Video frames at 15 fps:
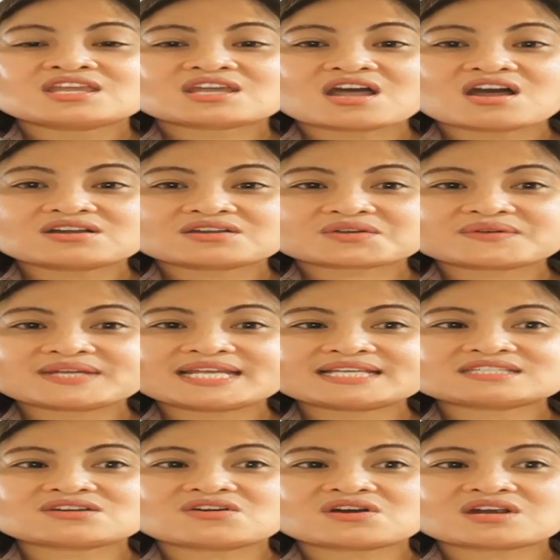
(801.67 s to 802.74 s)

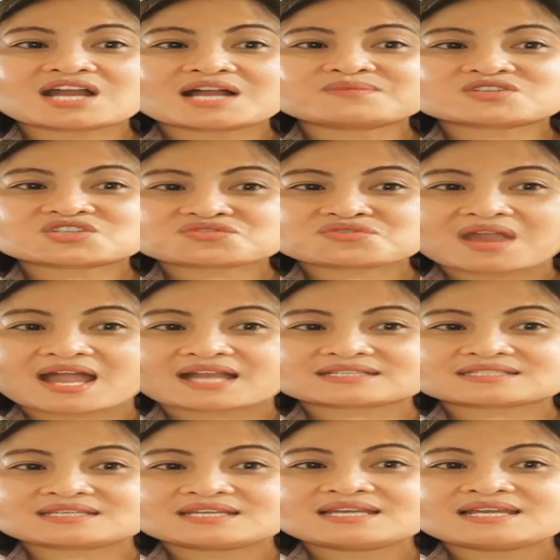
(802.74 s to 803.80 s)
concrete or
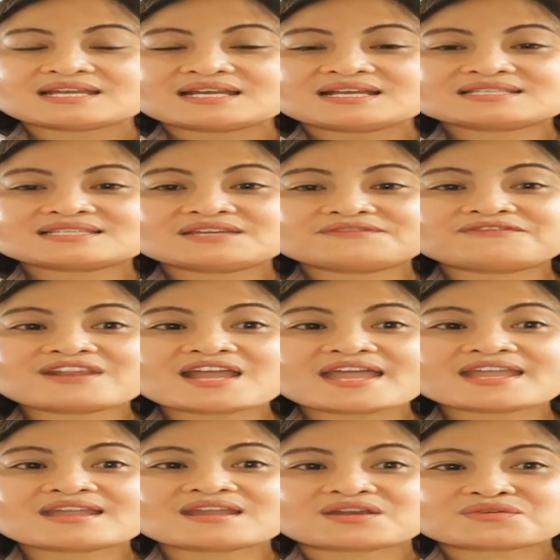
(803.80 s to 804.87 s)
abstract, as if
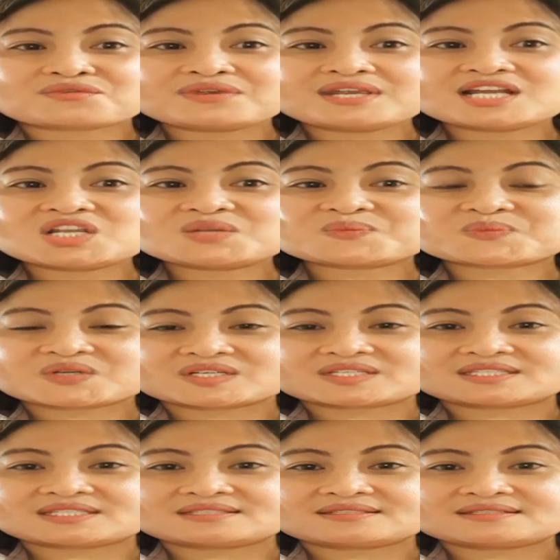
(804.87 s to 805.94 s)
like a real person.